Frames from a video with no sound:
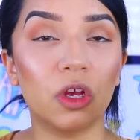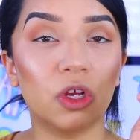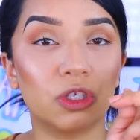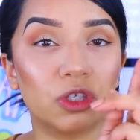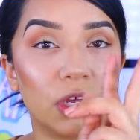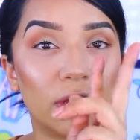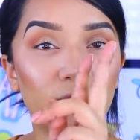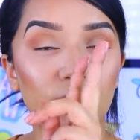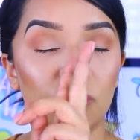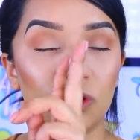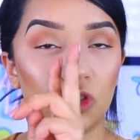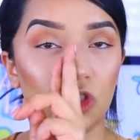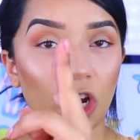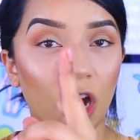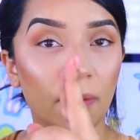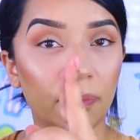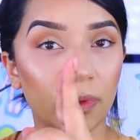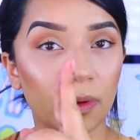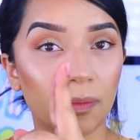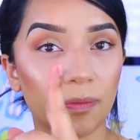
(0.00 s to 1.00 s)
so if you
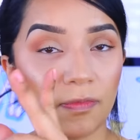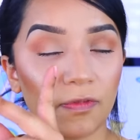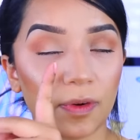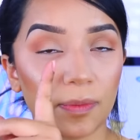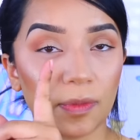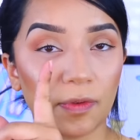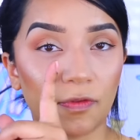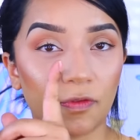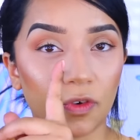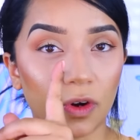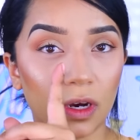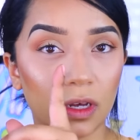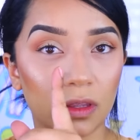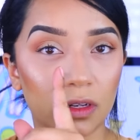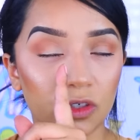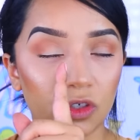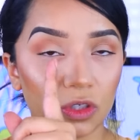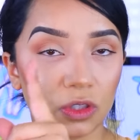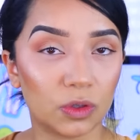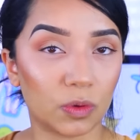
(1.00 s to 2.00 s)
chop them from the
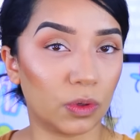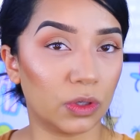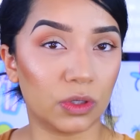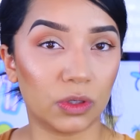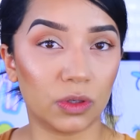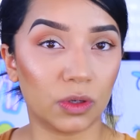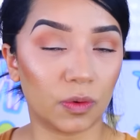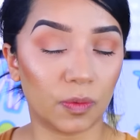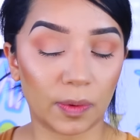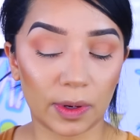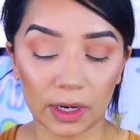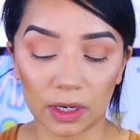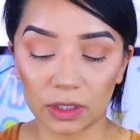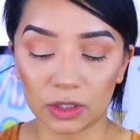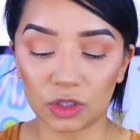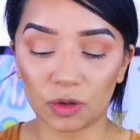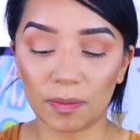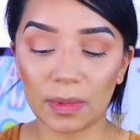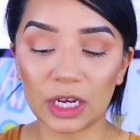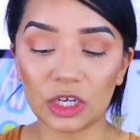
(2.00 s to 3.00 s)
front they're just going to look weird
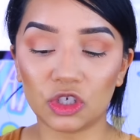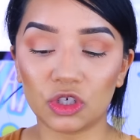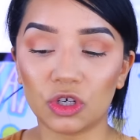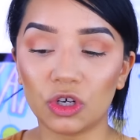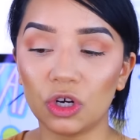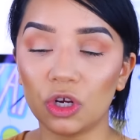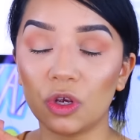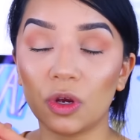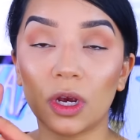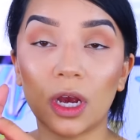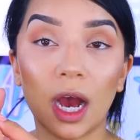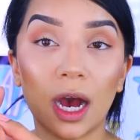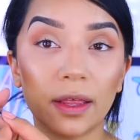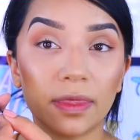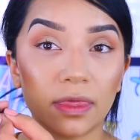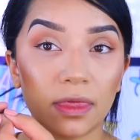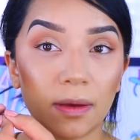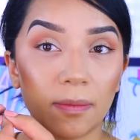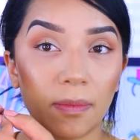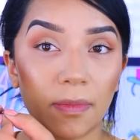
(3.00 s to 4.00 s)
so make sure you
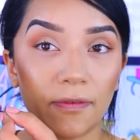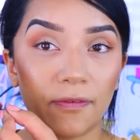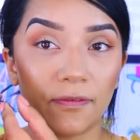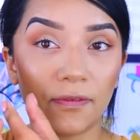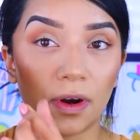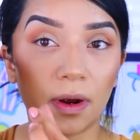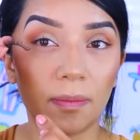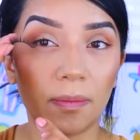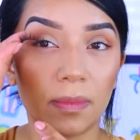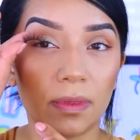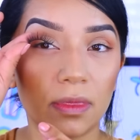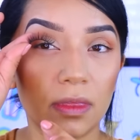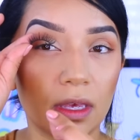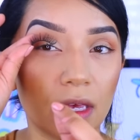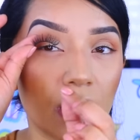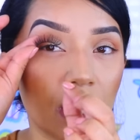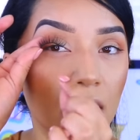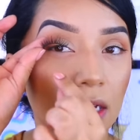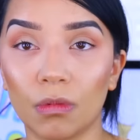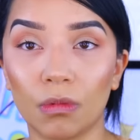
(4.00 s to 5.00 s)
cut them from
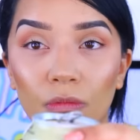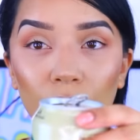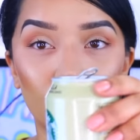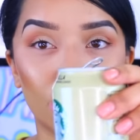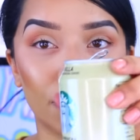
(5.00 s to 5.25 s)
the end